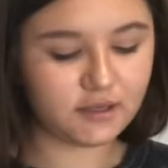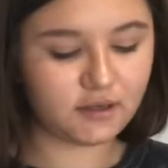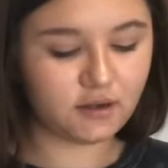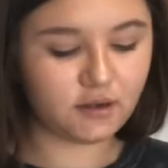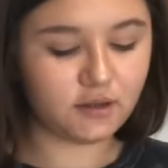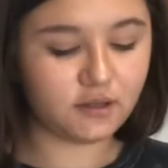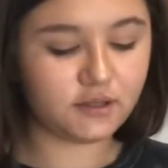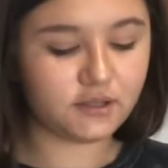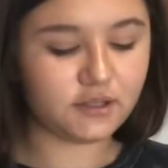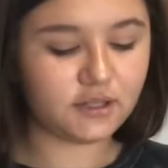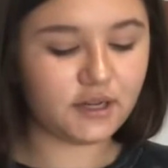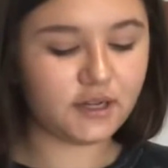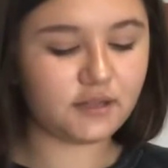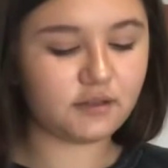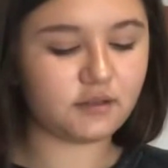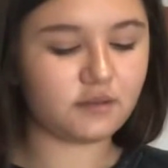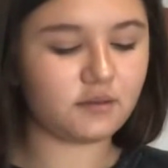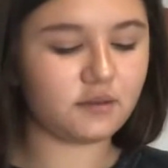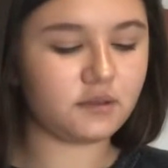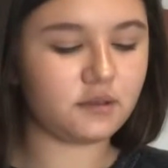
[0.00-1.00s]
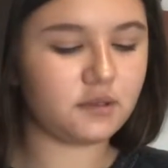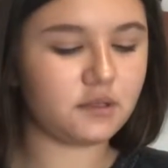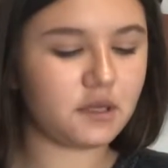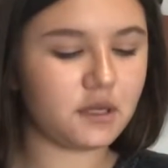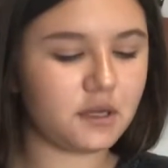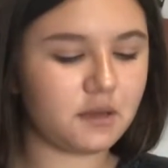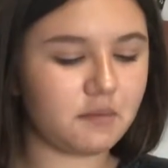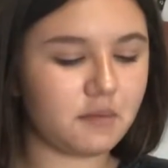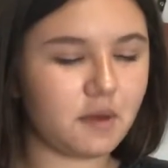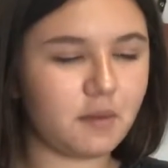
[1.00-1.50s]
alternate. So I'm going to
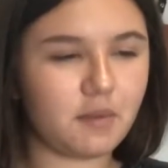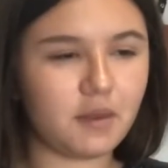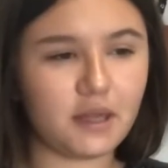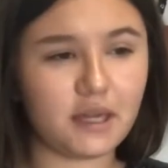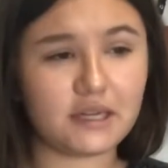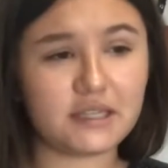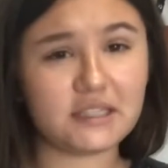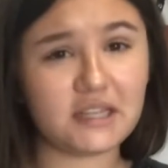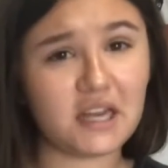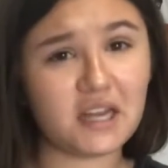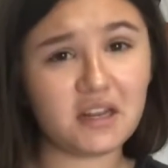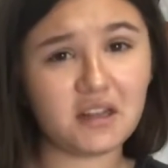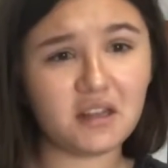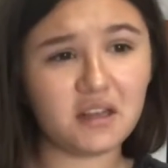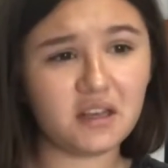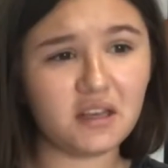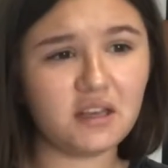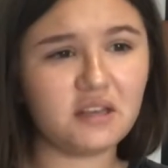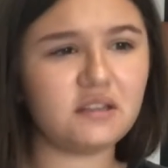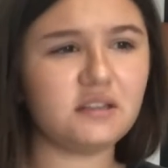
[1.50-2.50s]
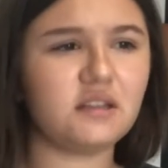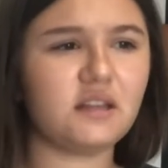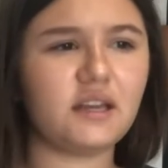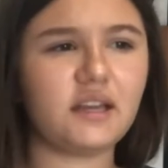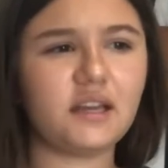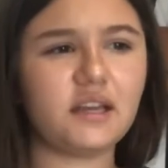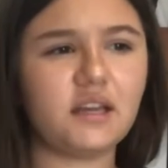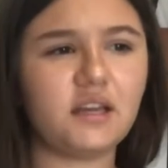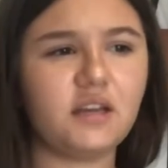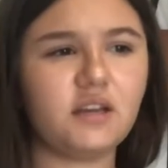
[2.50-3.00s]
take maybe like 10 of these
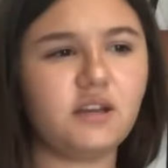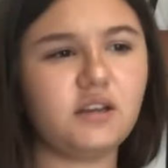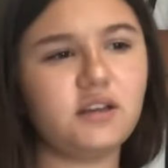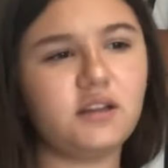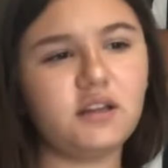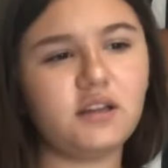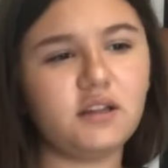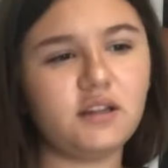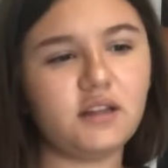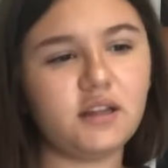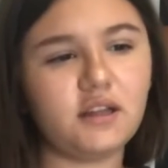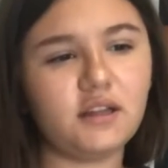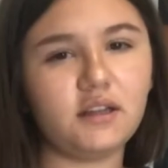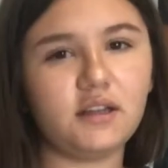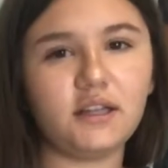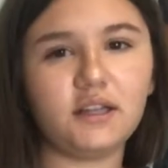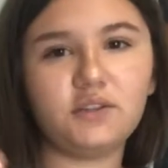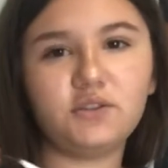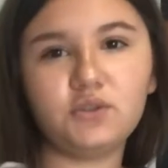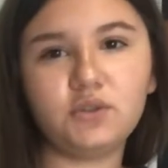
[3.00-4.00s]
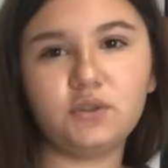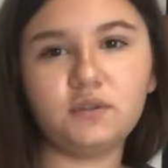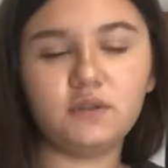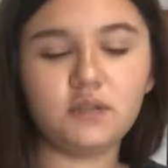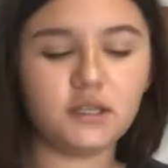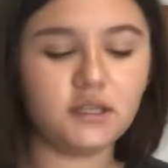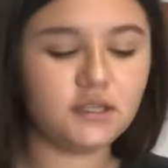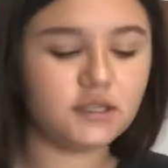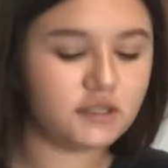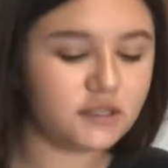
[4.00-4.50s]
and then like 2 of
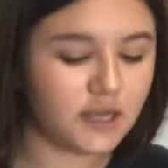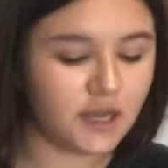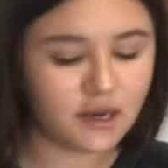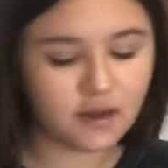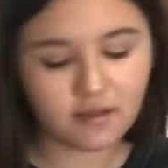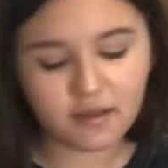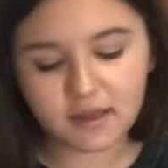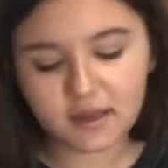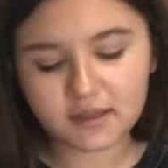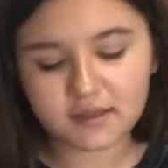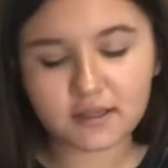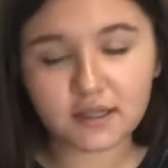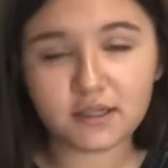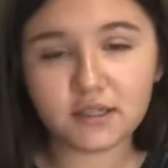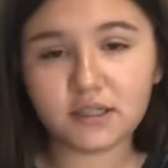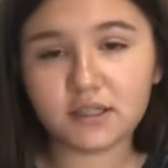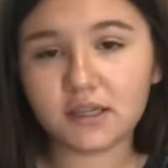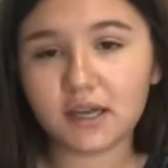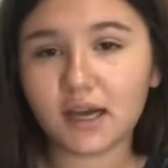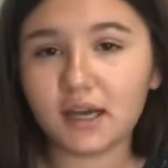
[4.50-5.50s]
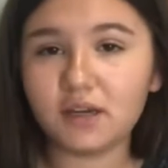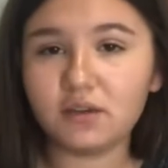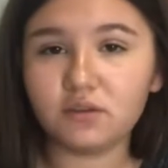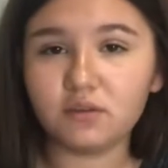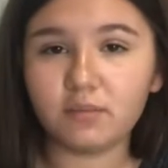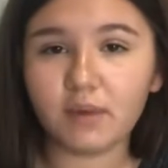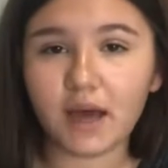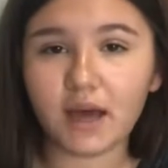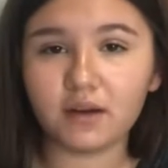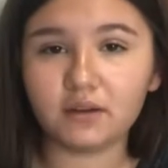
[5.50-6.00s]
these, 10 of these, and just kind of do a
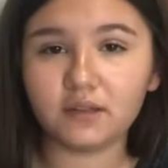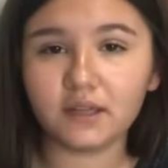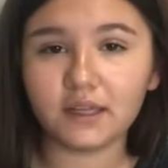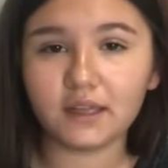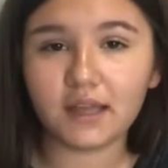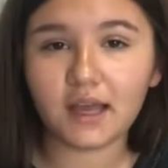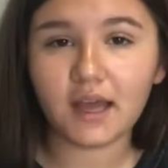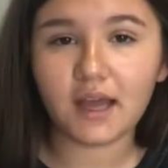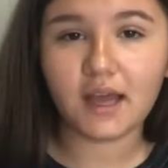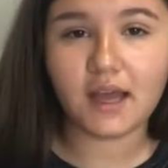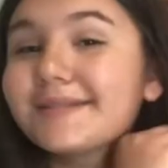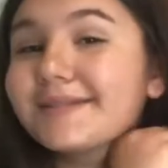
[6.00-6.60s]
pattern like that.